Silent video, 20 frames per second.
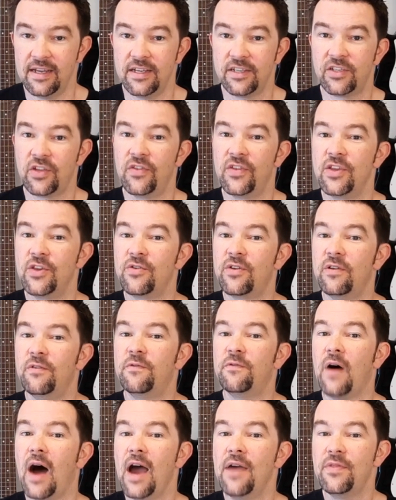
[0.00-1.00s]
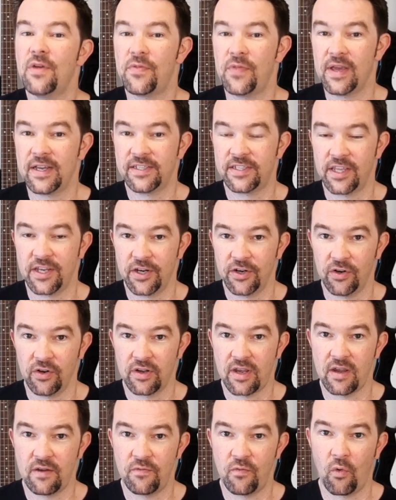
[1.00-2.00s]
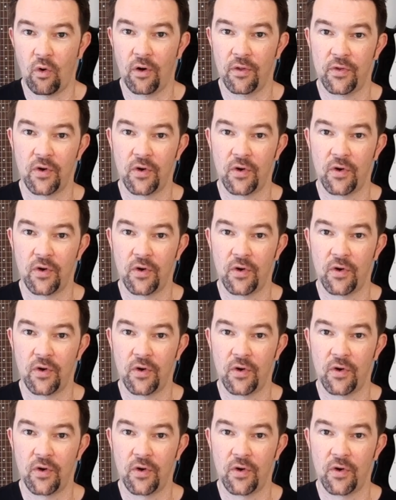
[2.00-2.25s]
so that you can find the things that you're looking for.